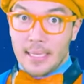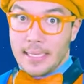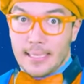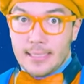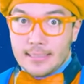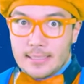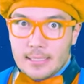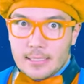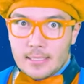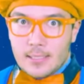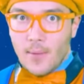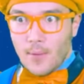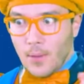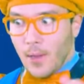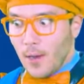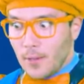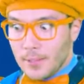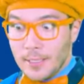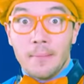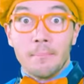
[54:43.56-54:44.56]
because it's
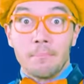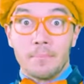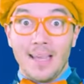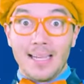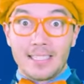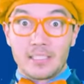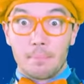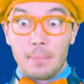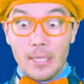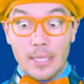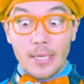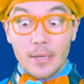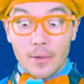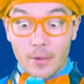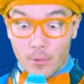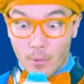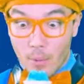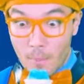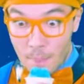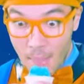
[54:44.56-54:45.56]
so cold, it's
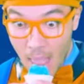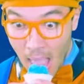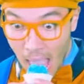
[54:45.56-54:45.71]
blue.